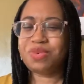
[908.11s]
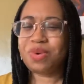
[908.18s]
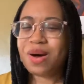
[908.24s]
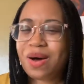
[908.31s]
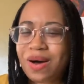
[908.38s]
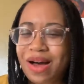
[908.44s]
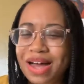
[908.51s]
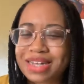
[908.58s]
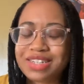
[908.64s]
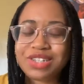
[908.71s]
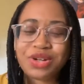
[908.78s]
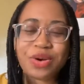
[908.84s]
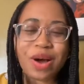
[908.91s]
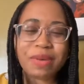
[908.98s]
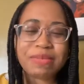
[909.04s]
well,
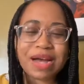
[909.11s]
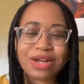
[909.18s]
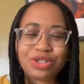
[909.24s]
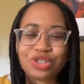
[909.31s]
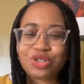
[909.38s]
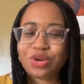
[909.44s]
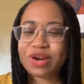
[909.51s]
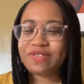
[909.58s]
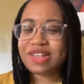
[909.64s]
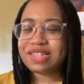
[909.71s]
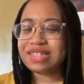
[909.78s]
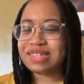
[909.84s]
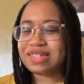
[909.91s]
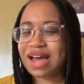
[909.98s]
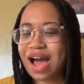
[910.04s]
I'm not sure if
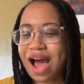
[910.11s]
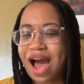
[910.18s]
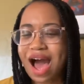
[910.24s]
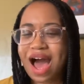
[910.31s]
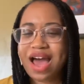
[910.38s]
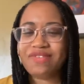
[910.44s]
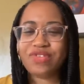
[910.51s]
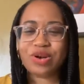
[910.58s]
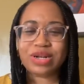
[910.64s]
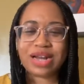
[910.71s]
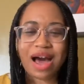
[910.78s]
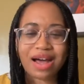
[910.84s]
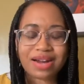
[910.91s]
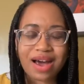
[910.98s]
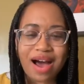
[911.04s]
this is a hive or
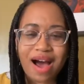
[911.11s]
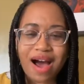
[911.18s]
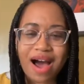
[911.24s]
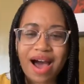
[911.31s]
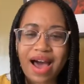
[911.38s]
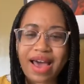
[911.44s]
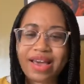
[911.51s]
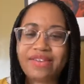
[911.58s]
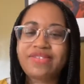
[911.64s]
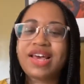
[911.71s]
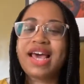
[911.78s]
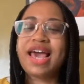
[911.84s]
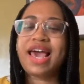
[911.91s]
not a hive,